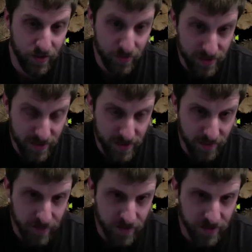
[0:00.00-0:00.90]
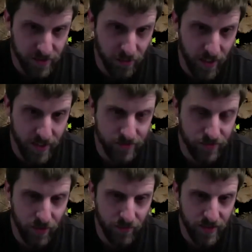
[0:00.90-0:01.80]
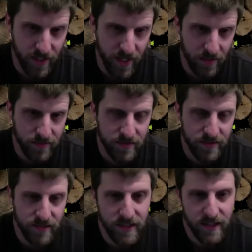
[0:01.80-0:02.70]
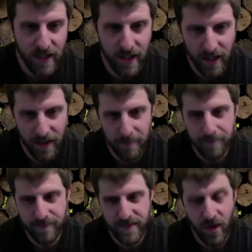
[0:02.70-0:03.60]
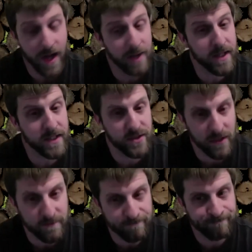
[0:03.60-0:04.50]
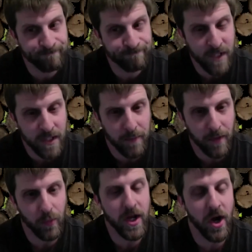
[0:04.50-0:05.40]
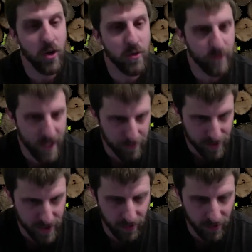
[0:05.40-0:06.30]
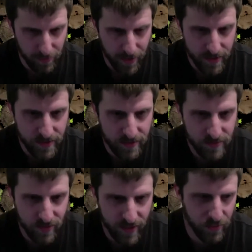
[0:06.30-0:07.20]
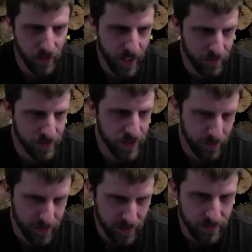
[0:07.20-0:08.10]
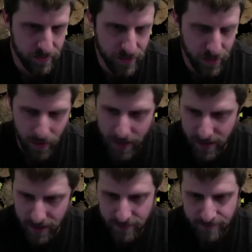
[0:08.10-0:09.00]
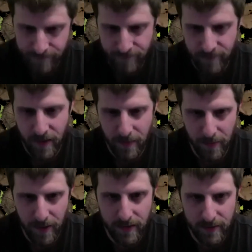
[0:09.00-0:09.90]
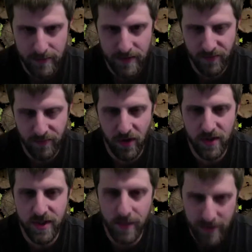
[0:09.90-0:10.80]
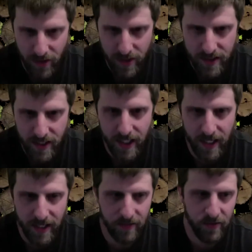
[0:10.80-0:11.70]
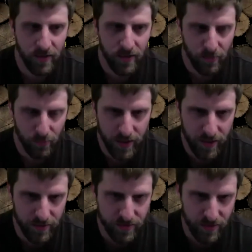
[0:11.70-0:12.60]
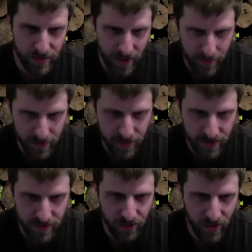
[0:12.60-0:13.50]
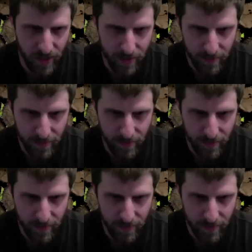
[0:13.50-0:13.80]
these images. That's why I drew everything out. So I am not sure, but we own that particular piece. So that's why I was able to do what I did. But as far as image rights, I can't reuse those images and try and